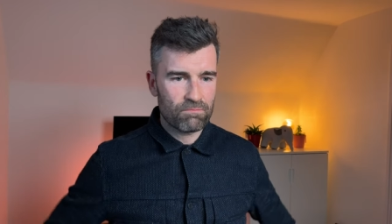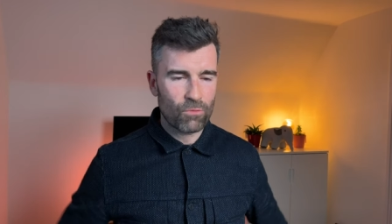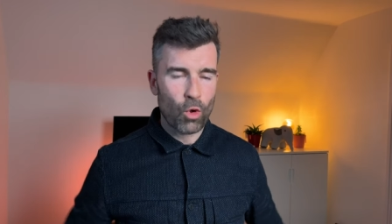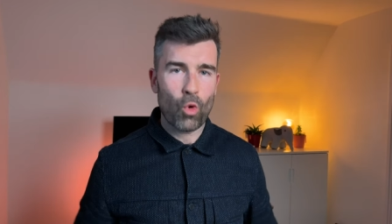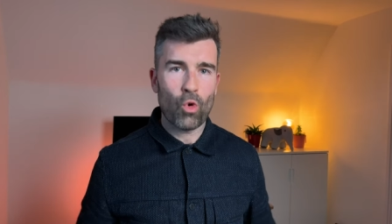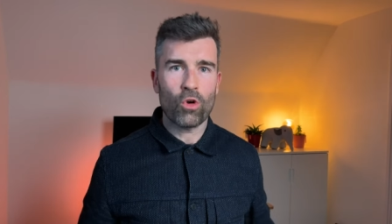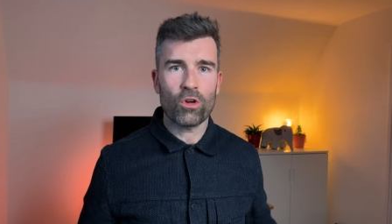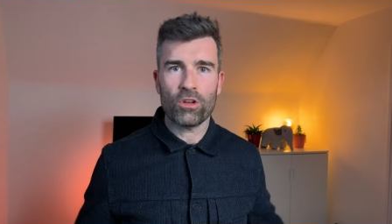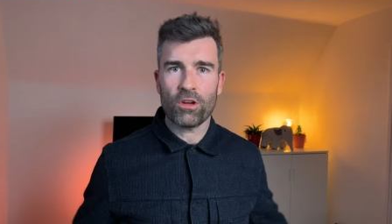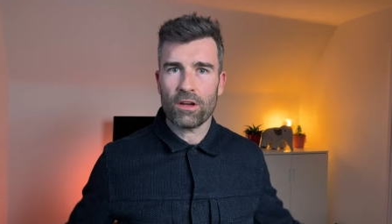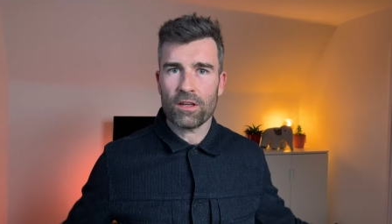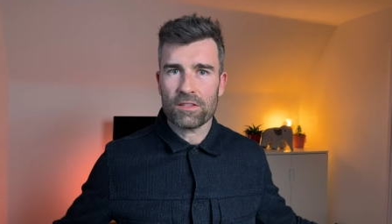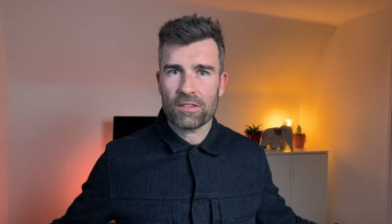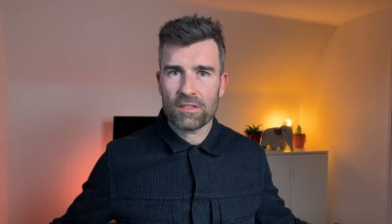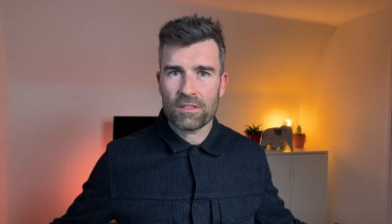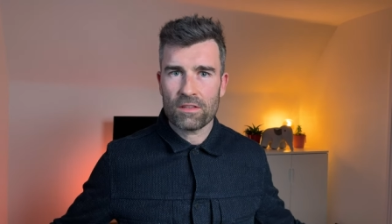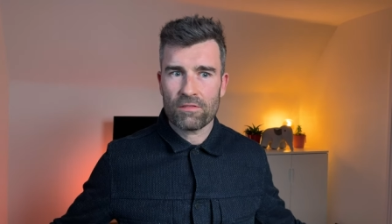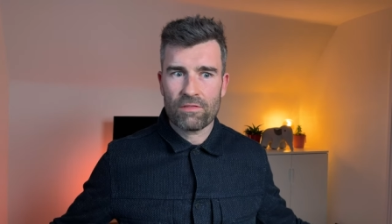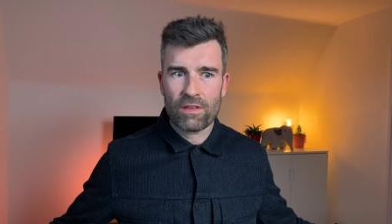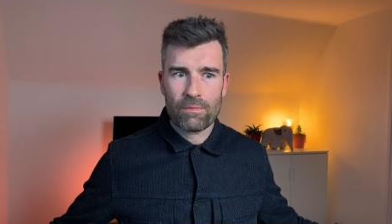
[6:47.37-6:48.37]

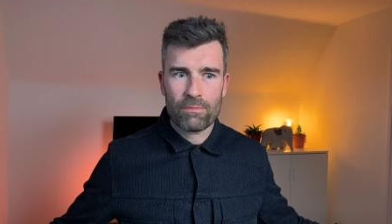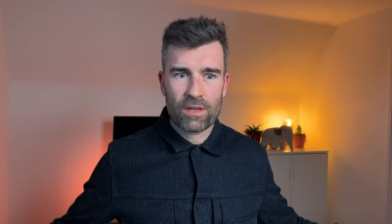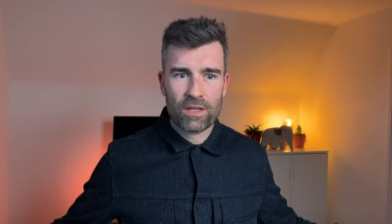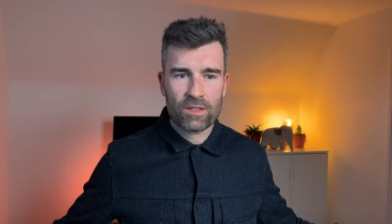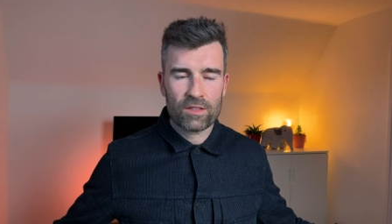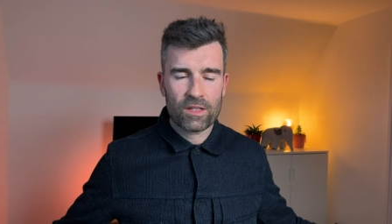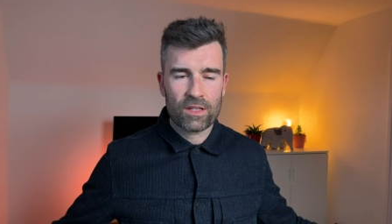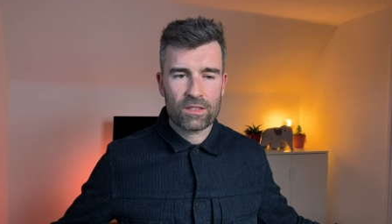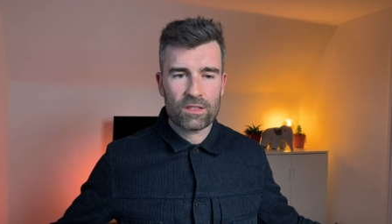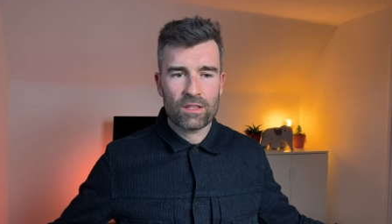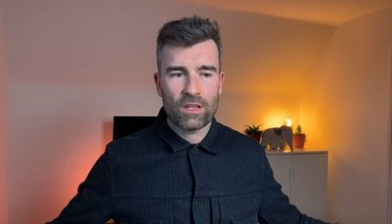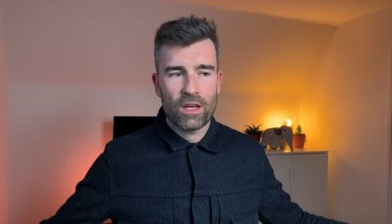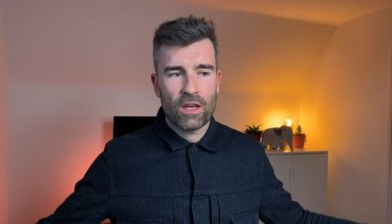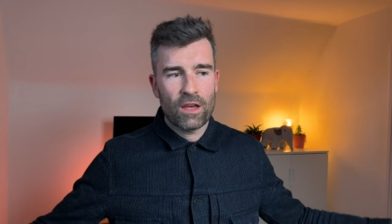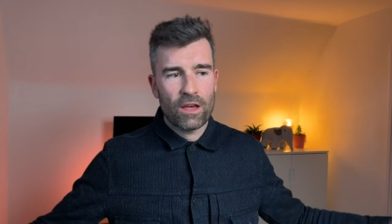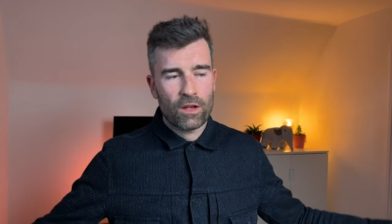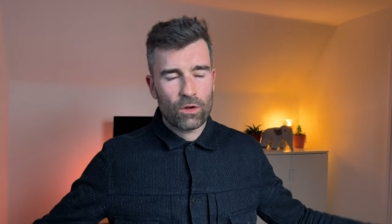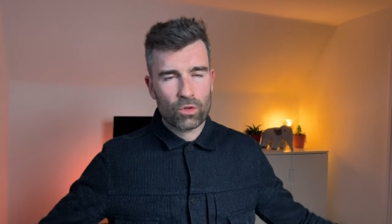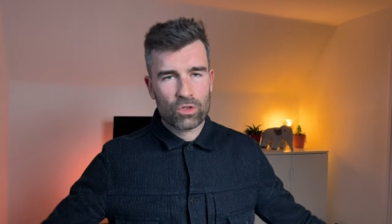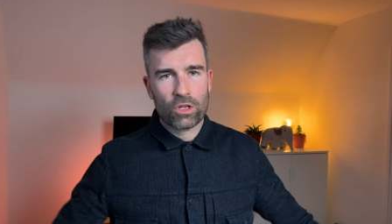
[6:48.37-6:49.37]
organized, if that makes sense.
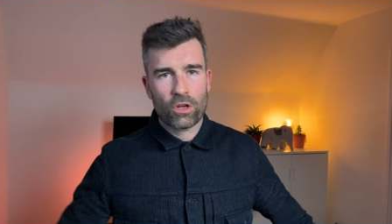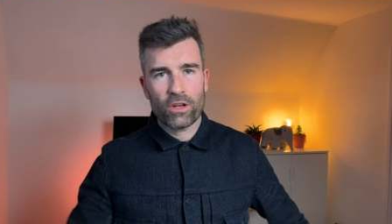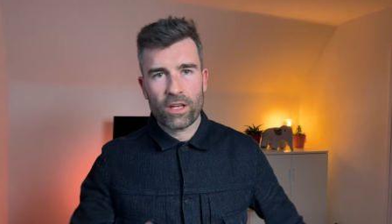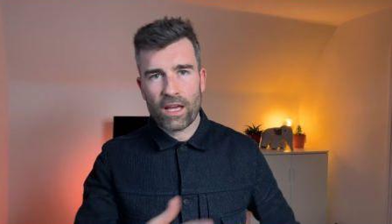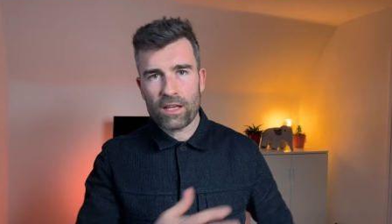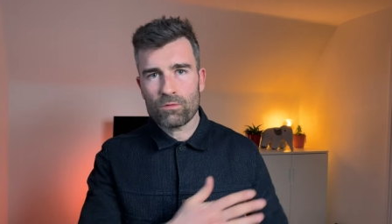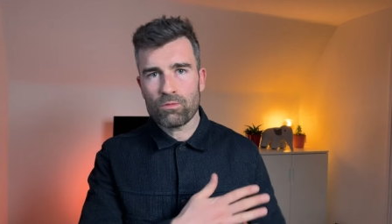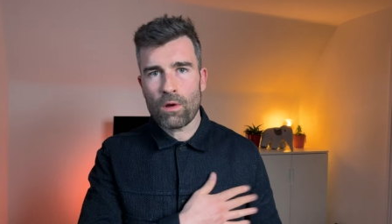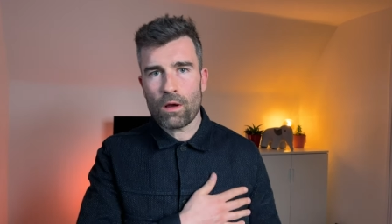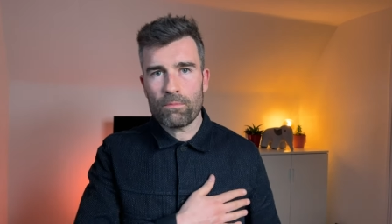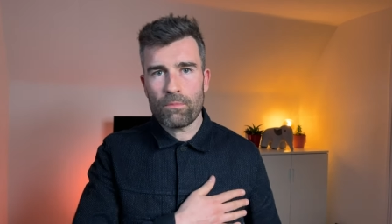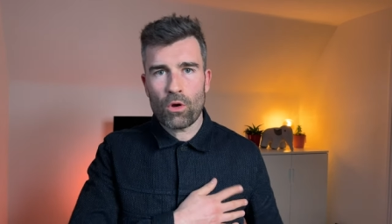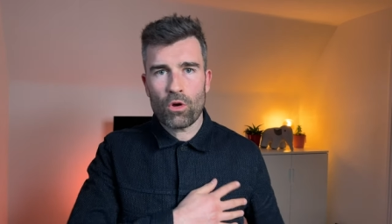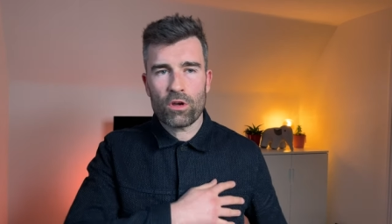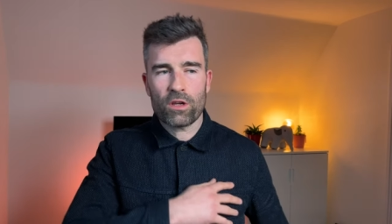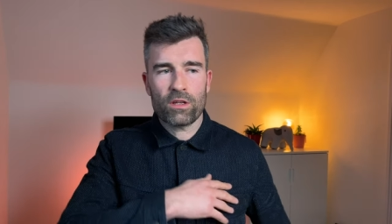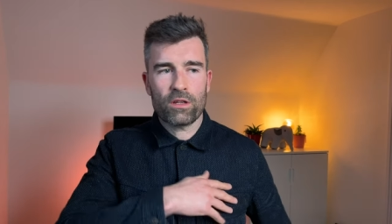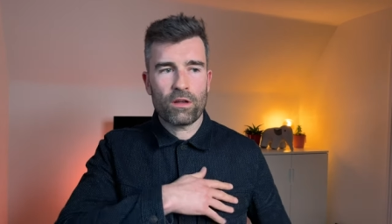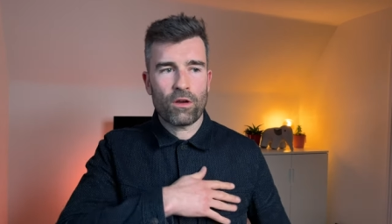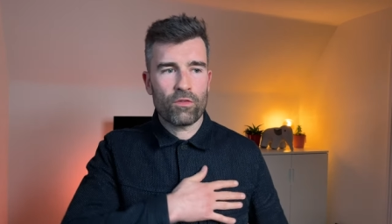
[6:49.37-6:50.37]
It also only has one
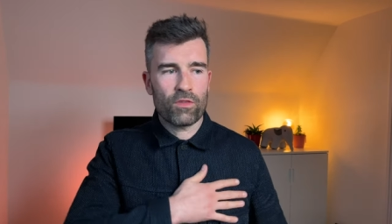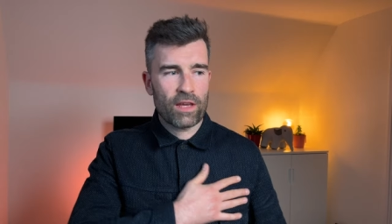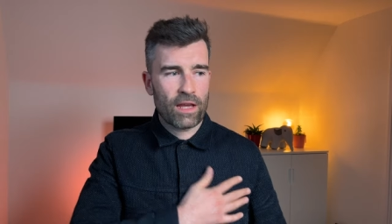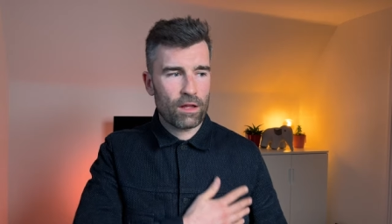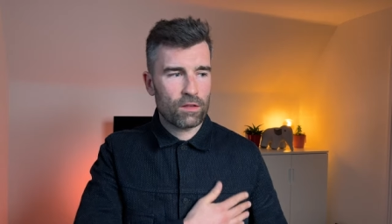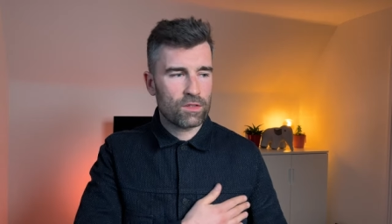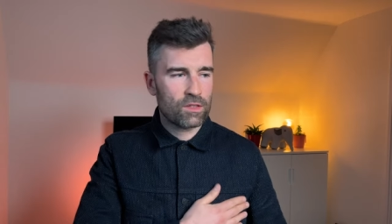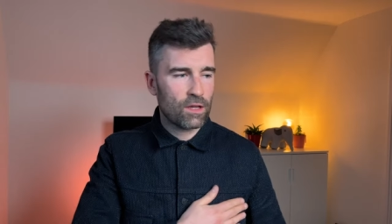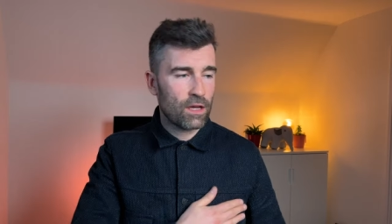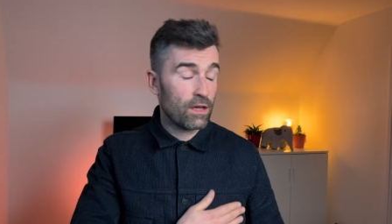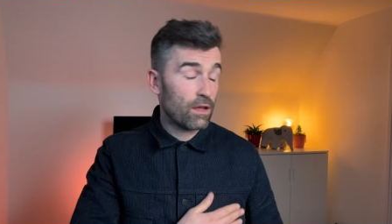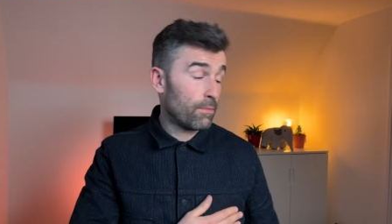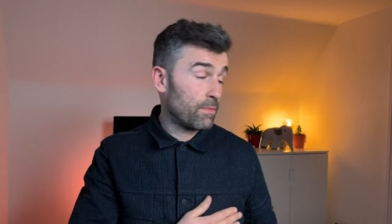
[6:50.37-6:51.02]
pocket on the outside.